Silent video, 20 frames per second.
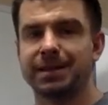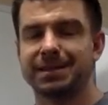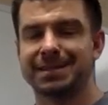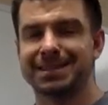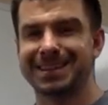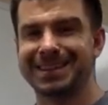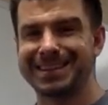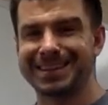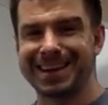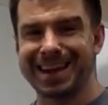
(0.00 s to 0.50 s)

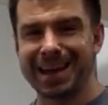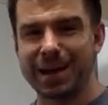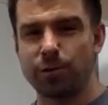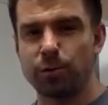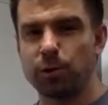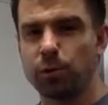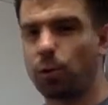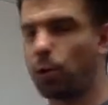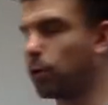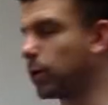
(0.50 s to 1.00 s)
Today
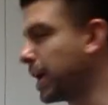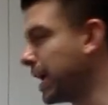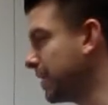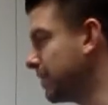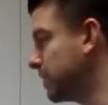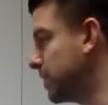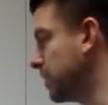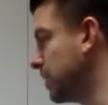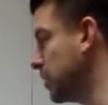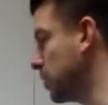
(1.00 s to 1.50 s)
we won't have
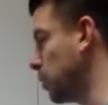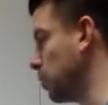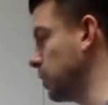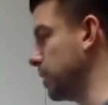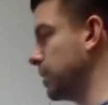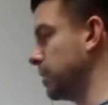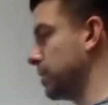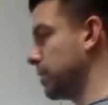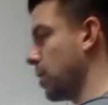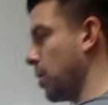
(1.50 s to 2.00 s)
to deal
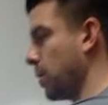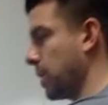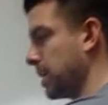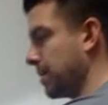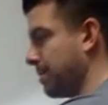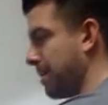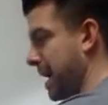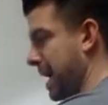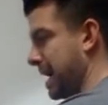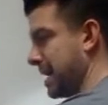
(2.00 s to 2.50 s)
with going
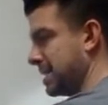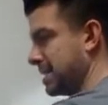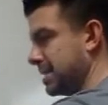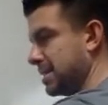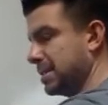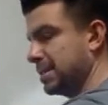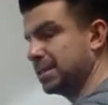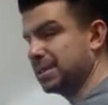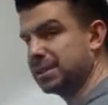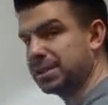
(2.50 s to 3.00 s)
past
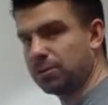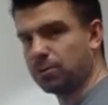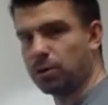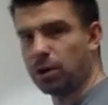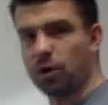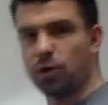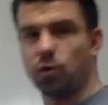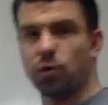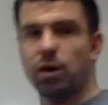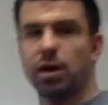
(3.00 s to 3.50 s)

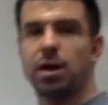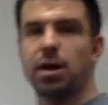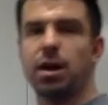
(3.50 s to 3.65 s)
0.